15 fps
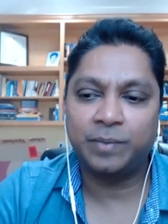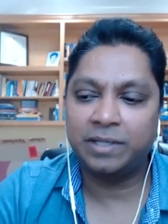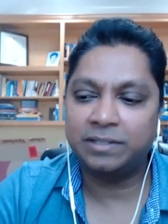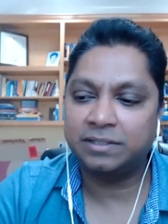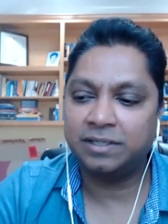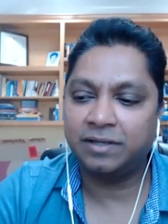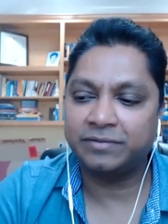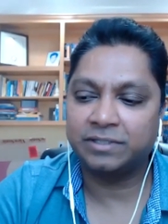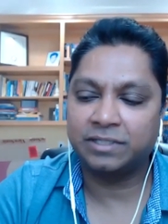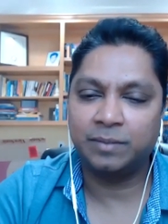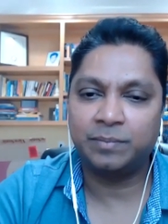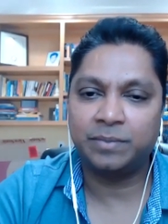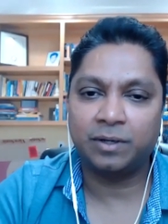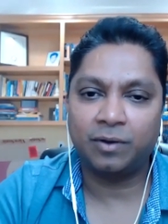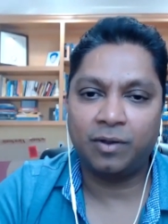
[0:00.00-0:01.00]
basically have
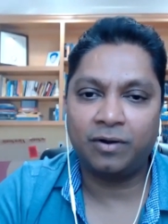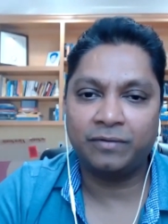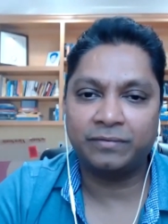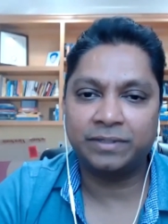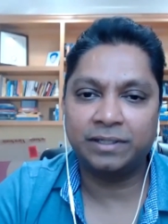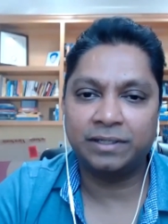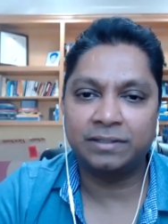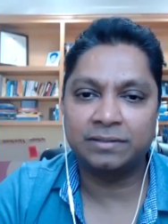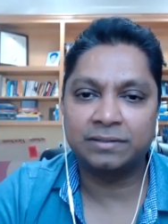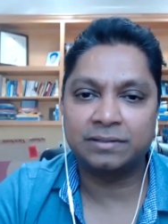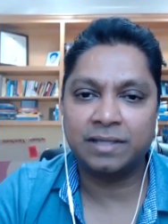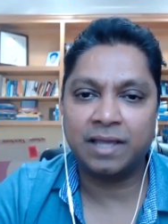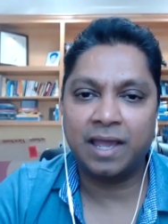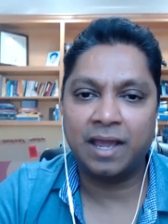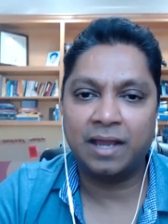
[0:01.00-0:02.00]
skipped a lot of things
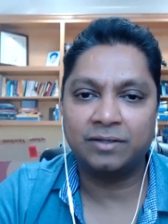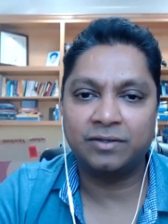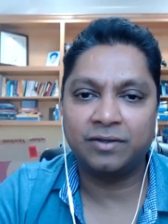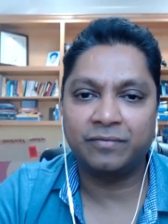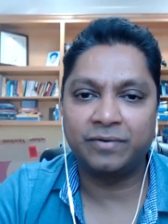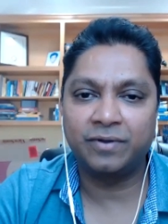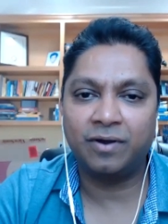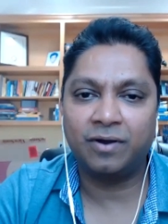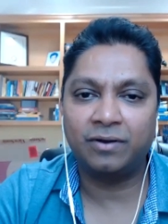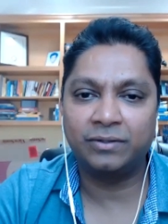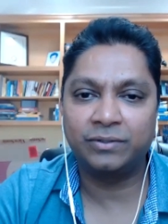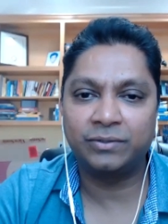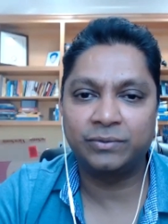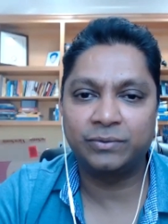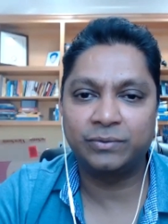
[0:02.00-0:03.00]
and you have gone
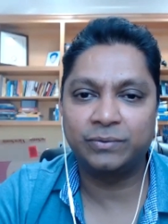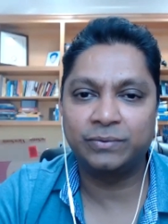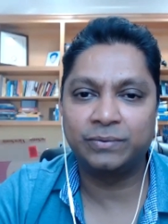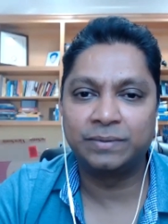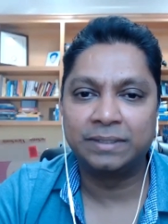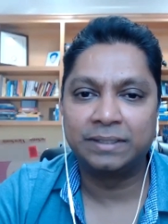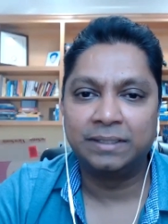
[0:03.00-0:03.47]
to